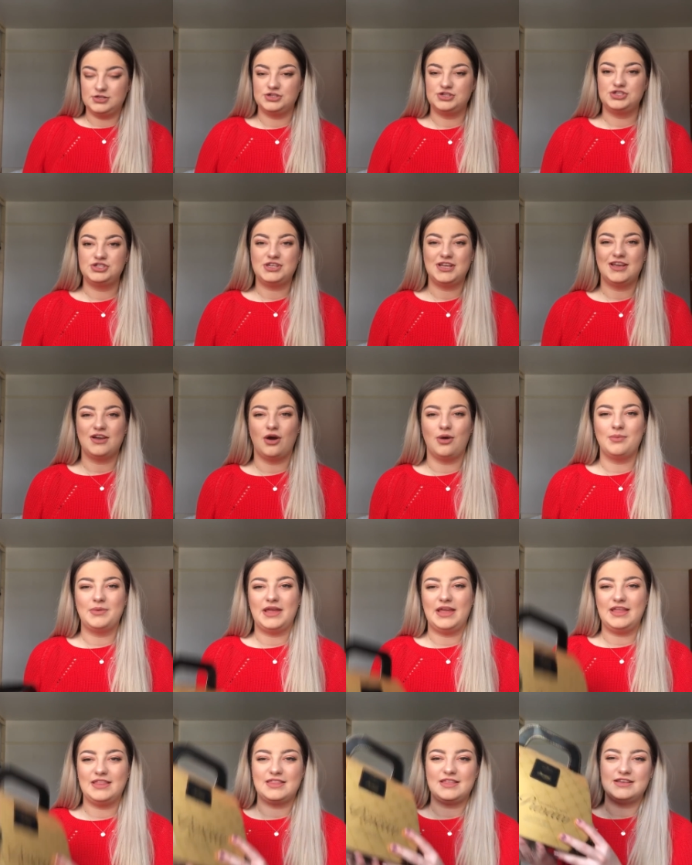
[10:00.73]
She got
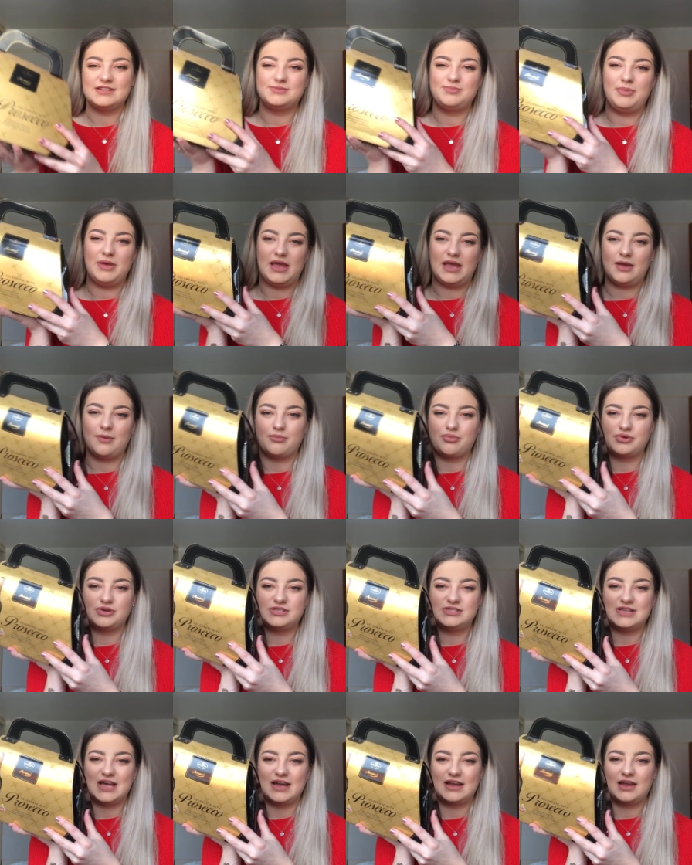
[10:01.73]
me this big
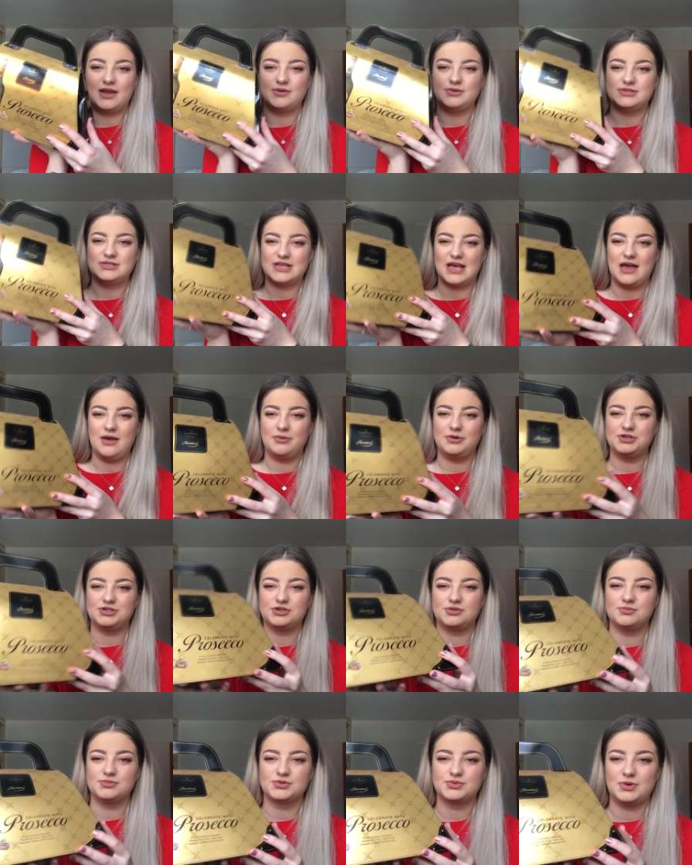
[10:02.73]
Prosecco set,
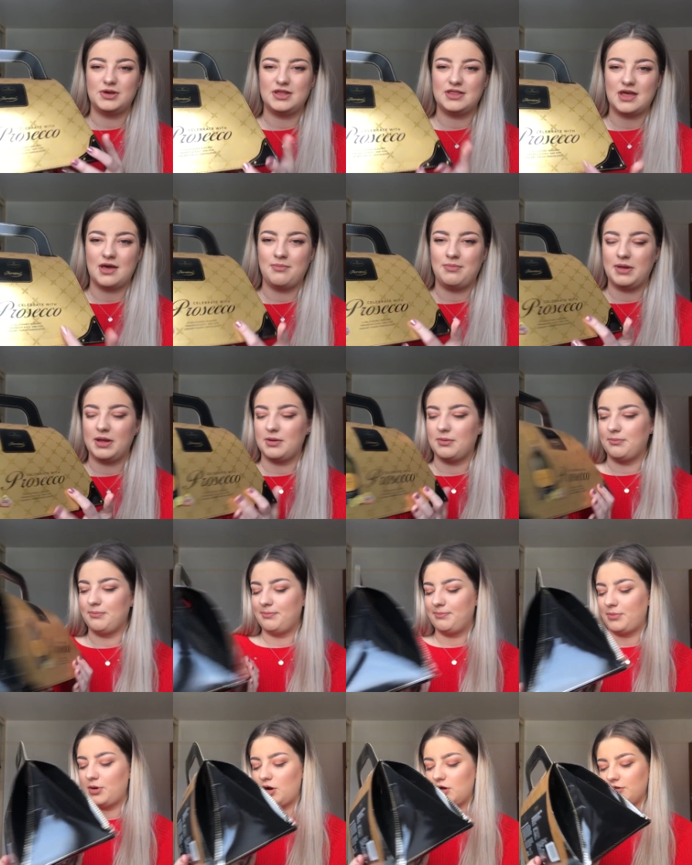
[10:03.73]
which comes with a big
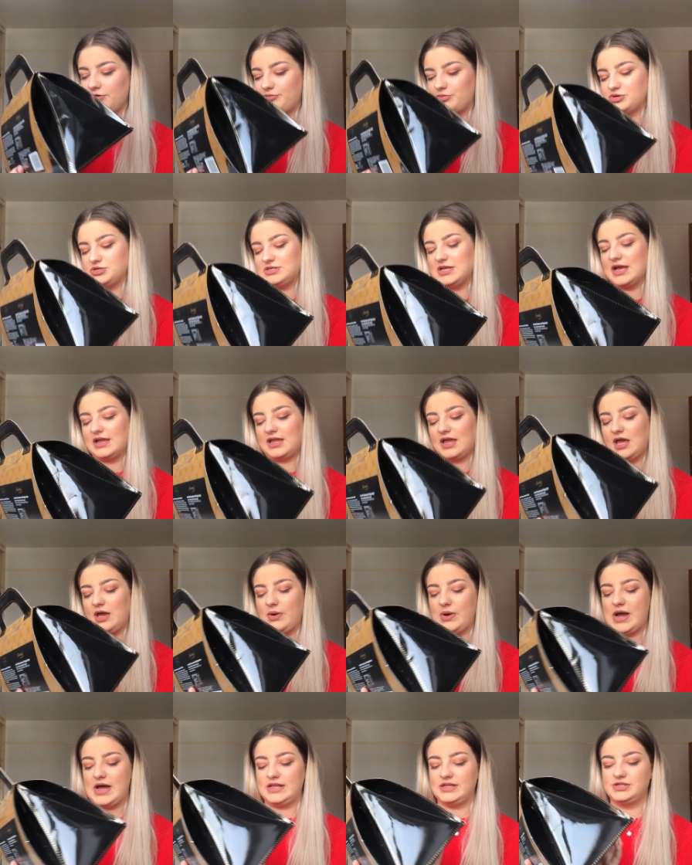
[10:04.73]
bottle of
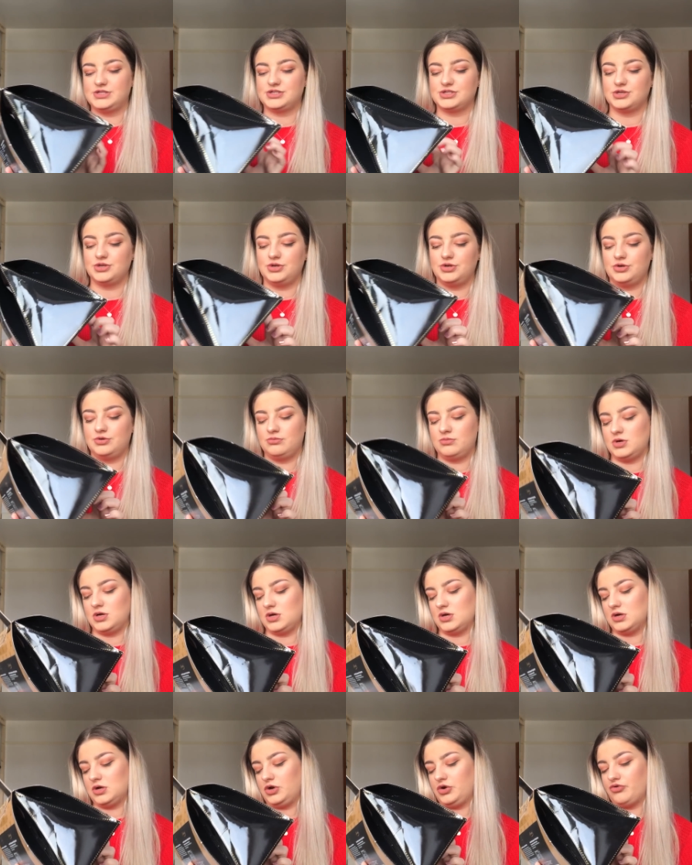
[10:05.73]
Prosecco and some
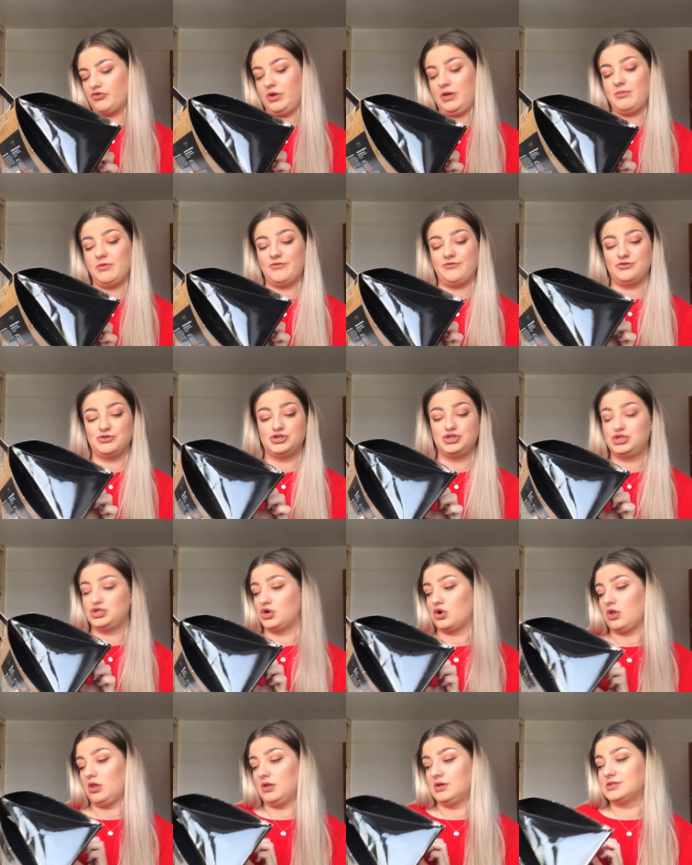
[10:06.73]
creamy fudge
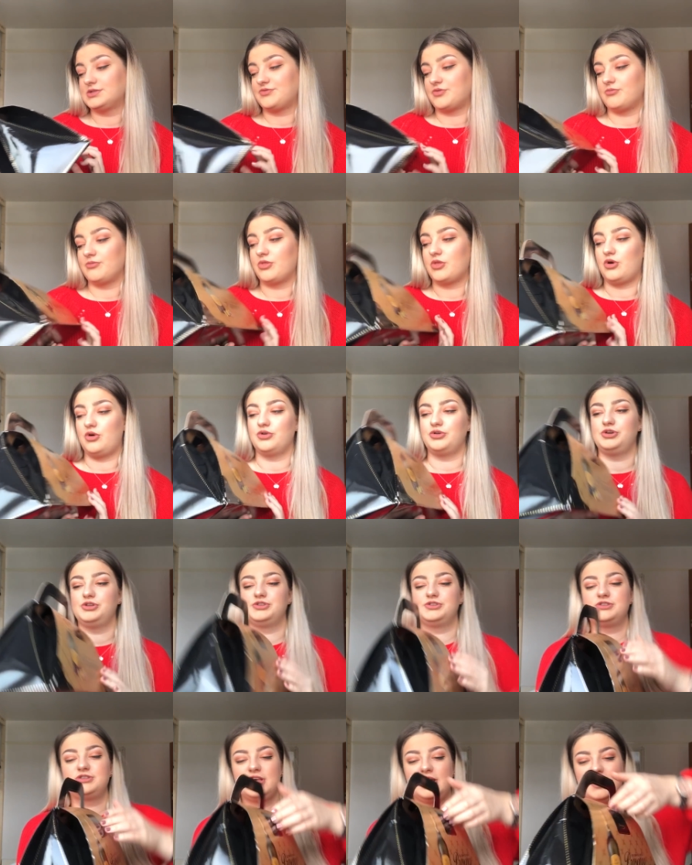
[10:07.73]
chocolates from
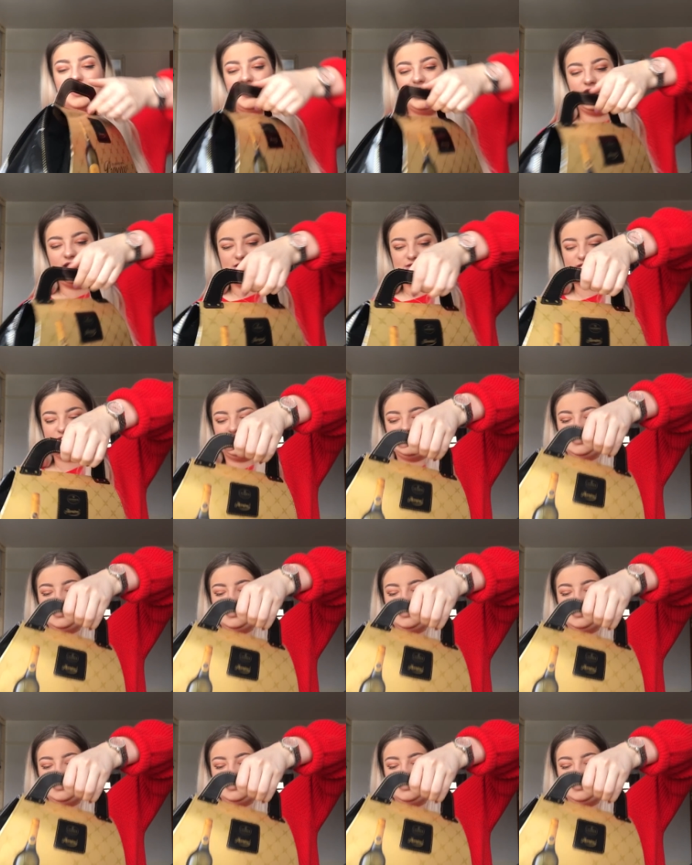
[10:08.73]
Thornton's, and it's